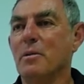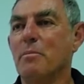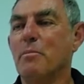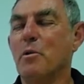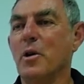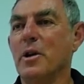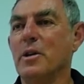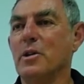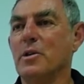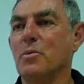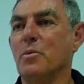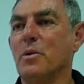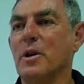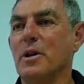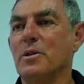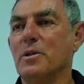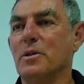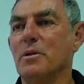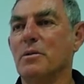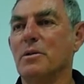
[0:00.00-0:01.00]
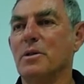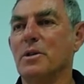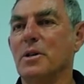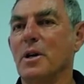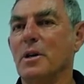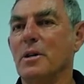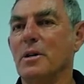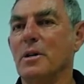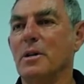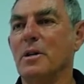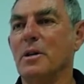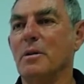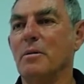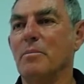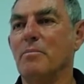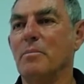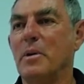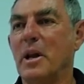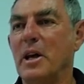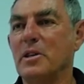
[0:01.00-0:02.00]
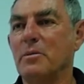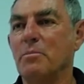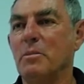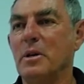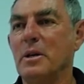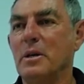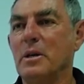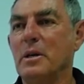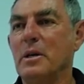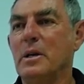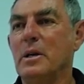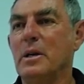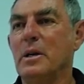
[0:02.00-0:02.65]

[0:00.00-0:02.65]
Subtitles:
the points where to inject the plasma.